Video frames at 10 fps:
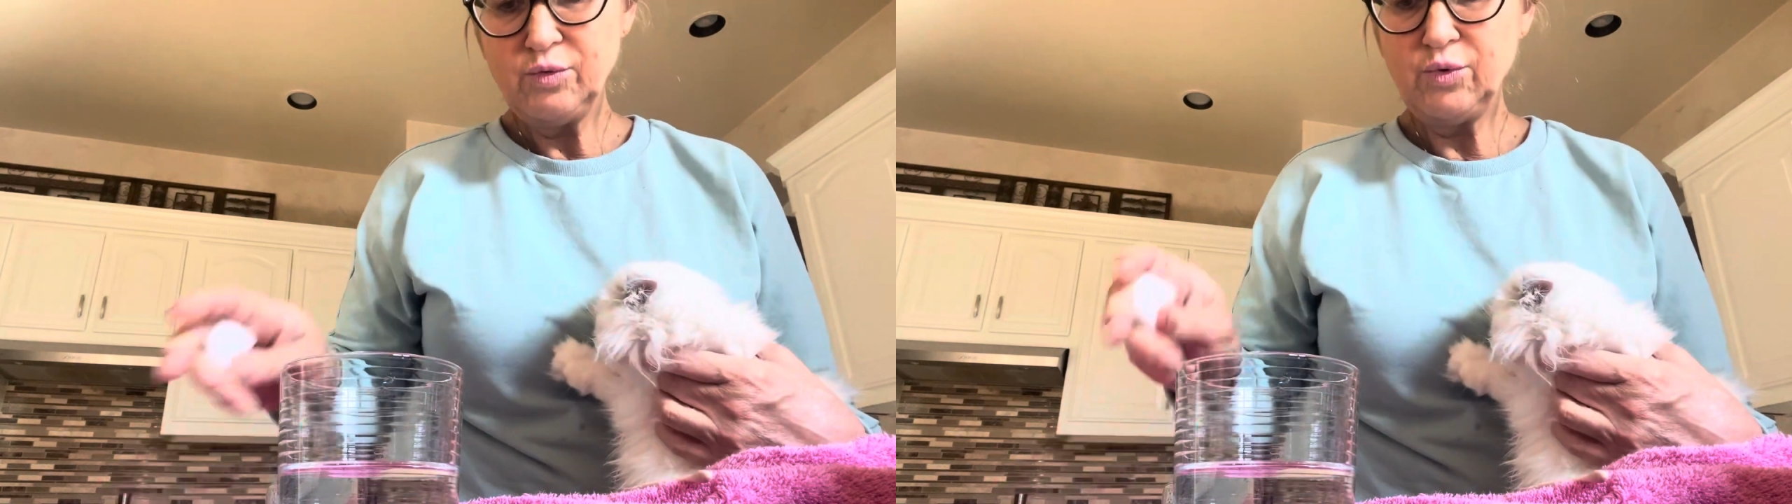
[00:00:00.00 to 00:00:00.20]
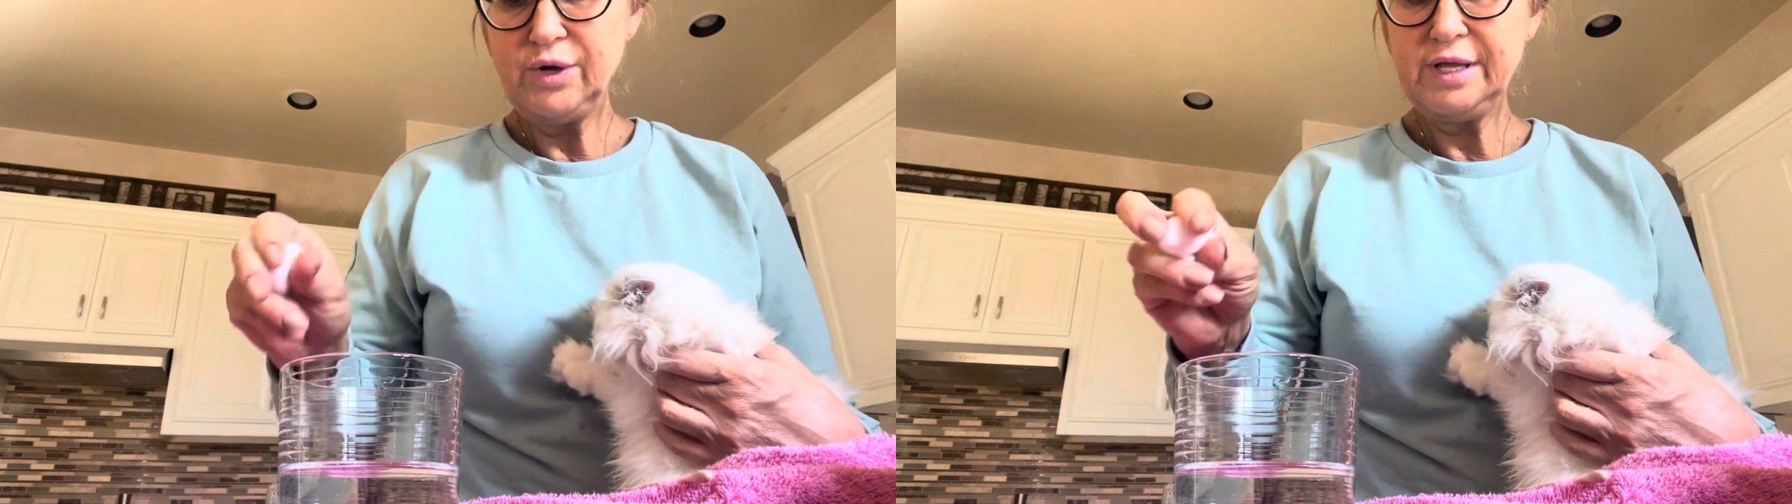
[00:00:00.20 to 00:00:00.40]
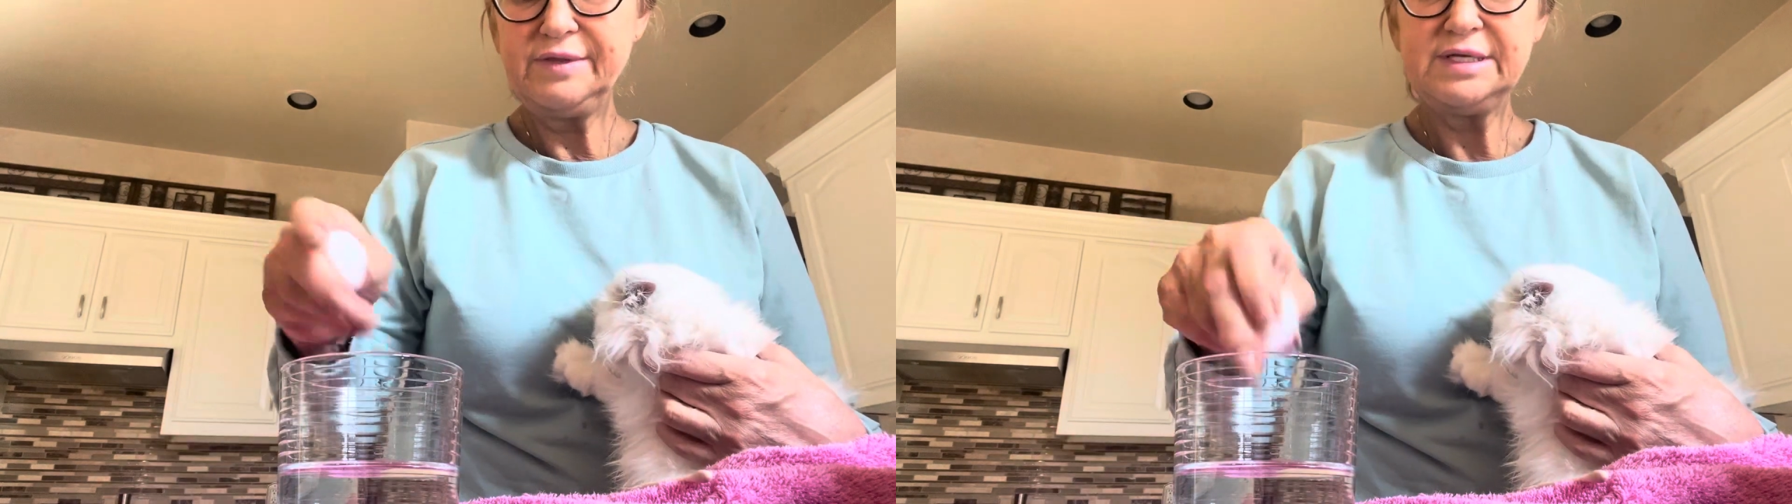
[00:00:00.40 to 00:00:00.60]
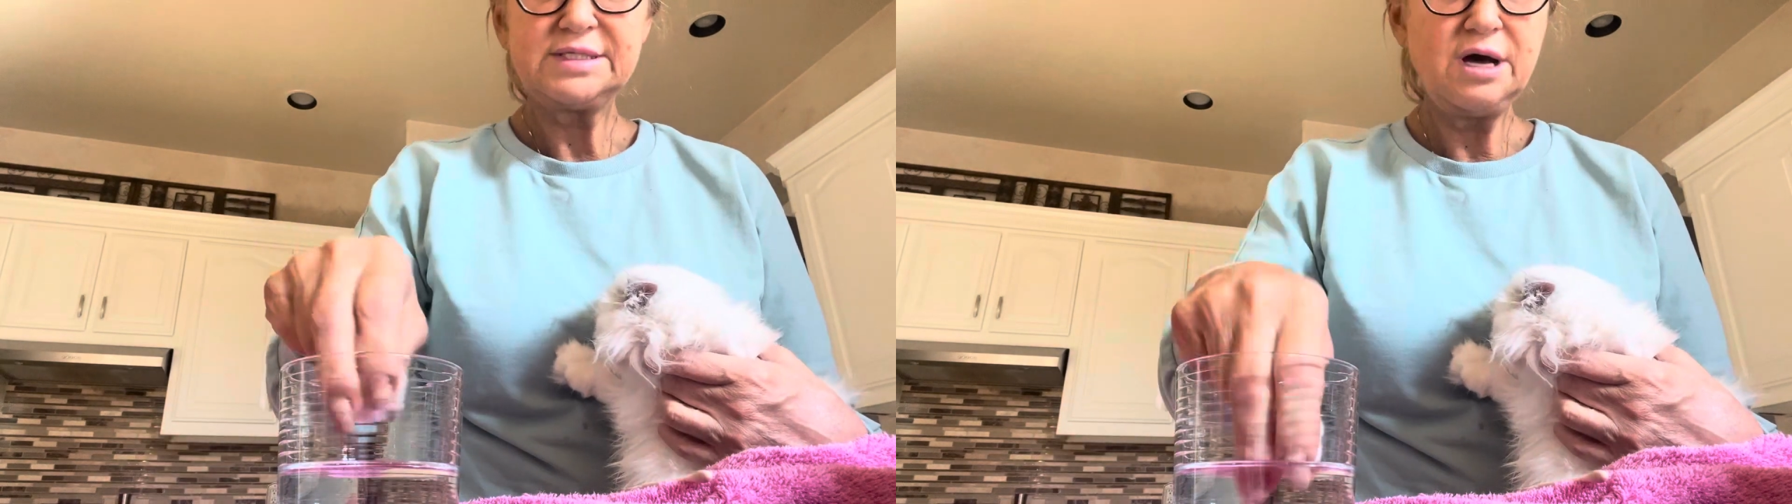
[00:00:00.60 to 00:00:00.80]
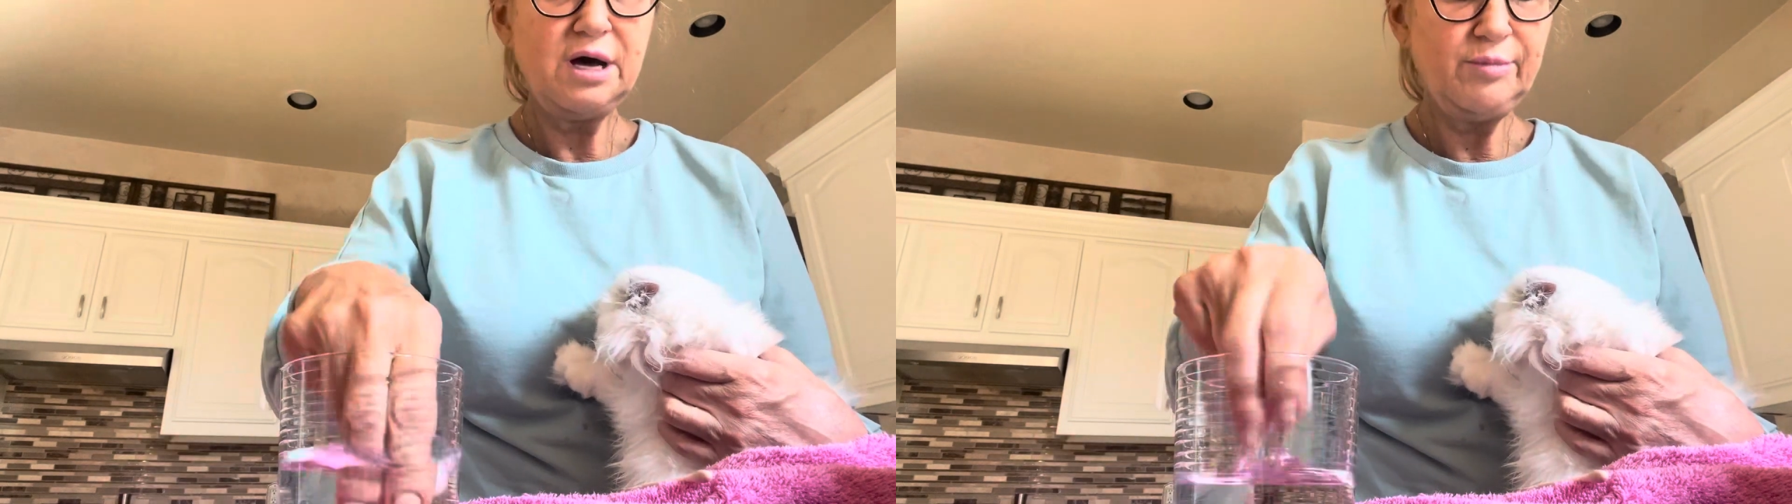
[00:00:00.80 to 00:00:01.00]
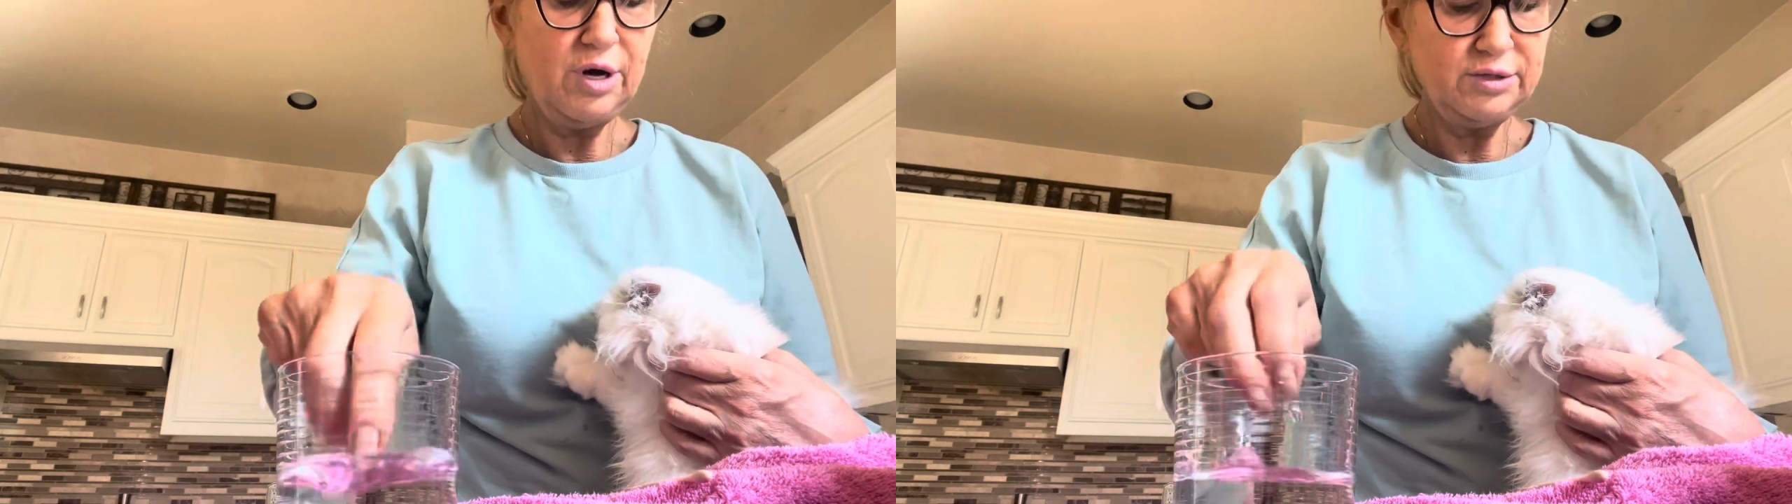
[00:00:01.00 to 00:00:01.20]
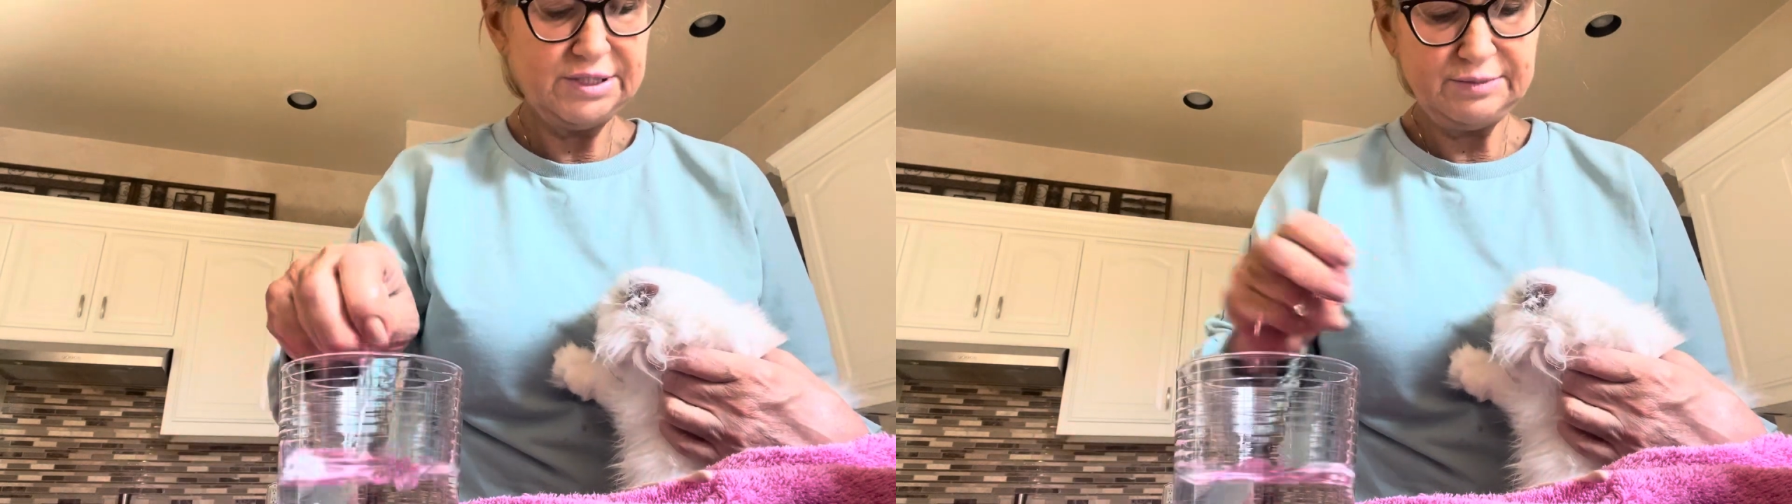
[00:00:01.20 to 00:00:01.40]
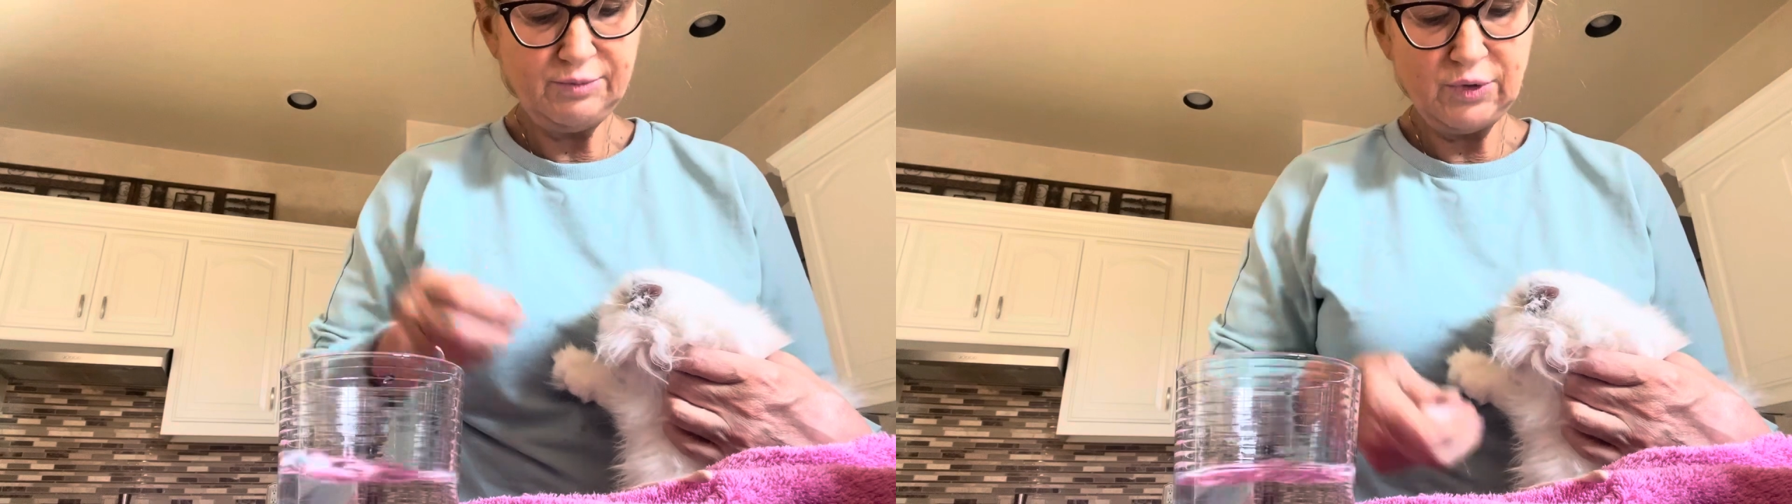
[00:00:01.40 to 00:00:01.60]
We'll get this cotton ball,
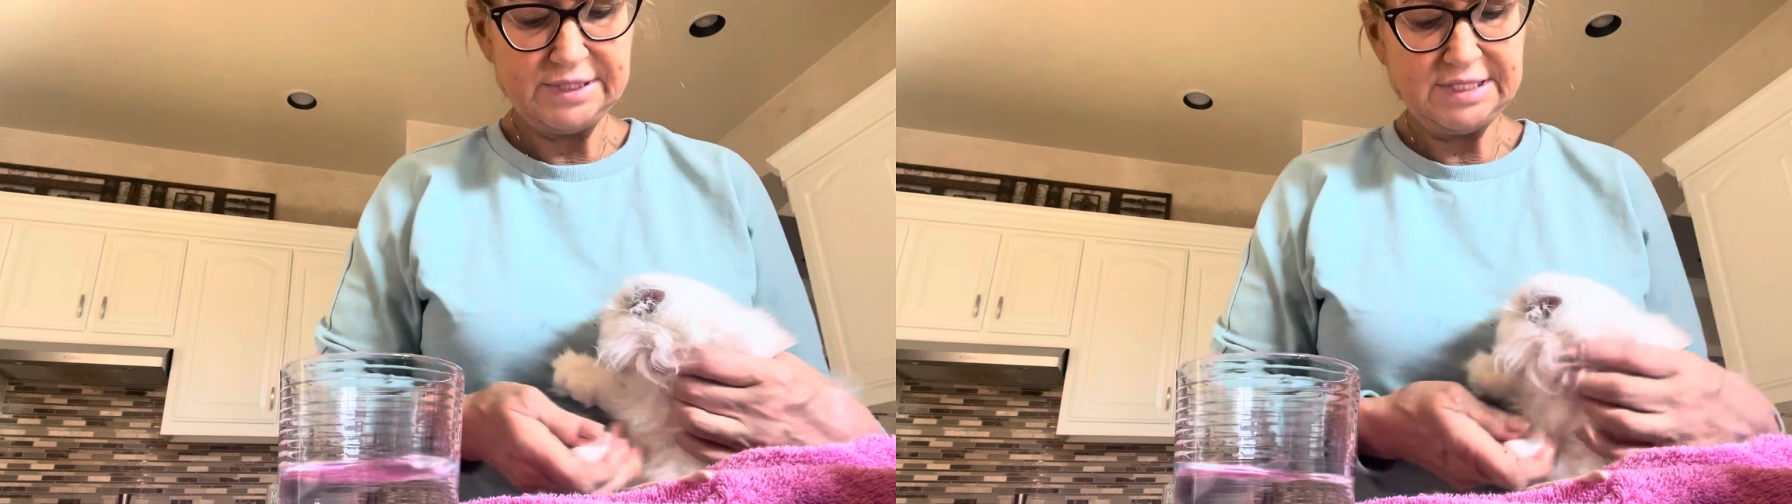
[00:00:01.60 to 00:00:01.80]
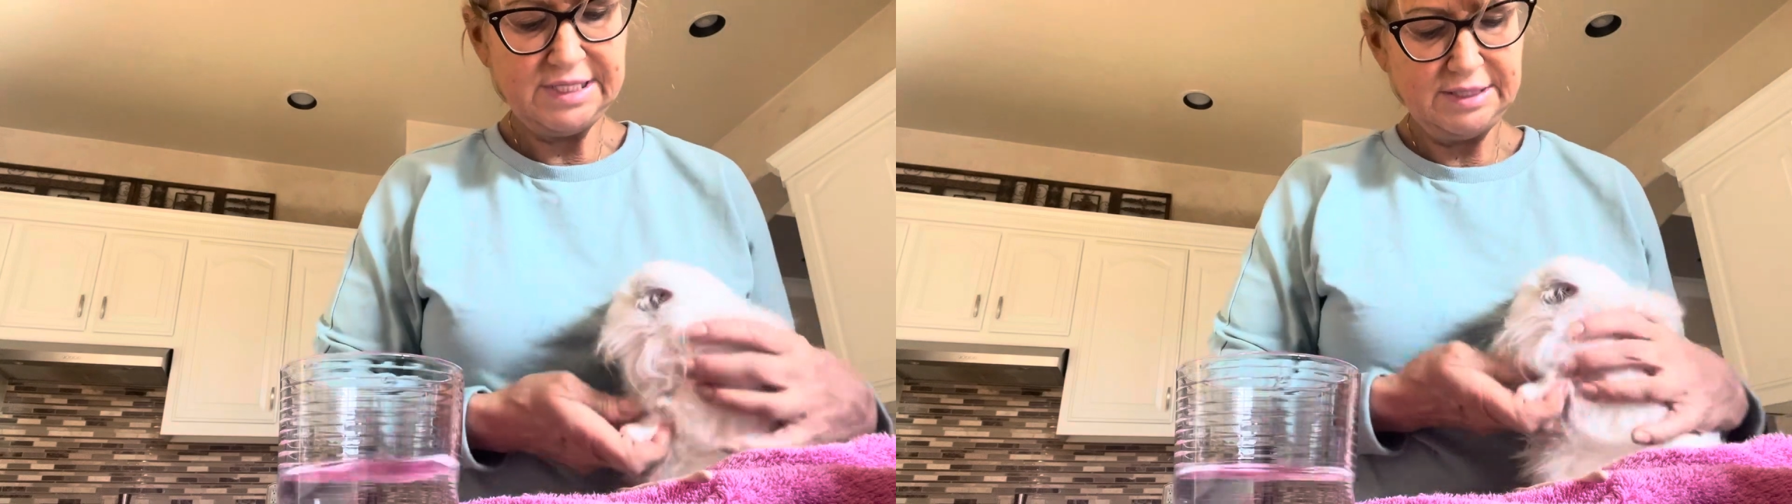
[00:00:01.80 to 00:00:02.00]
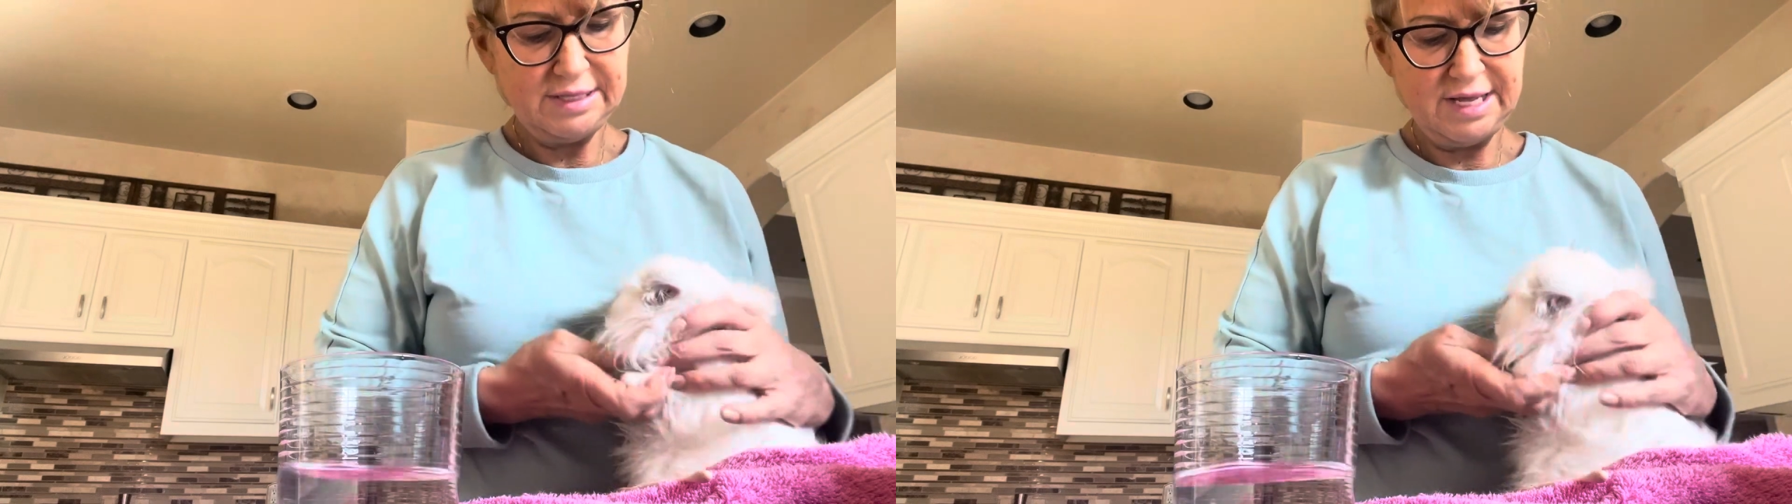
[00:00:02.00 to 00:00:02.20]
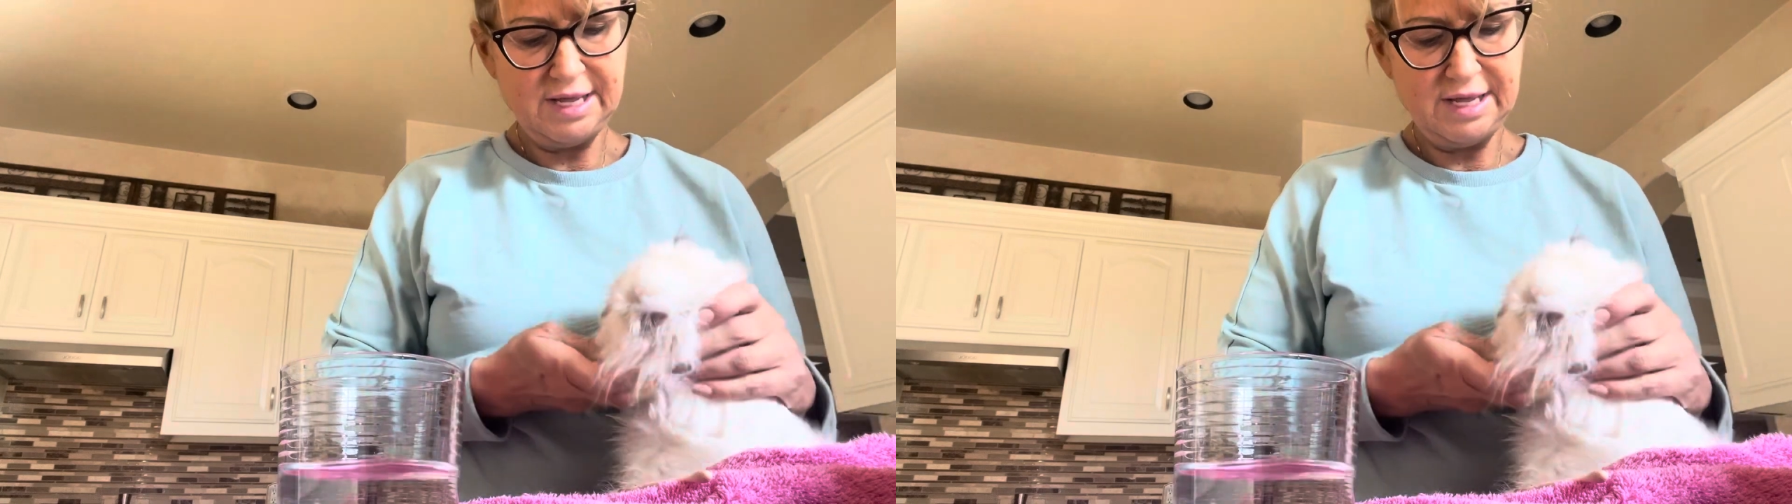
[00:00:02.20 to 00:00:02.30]
just moisten it,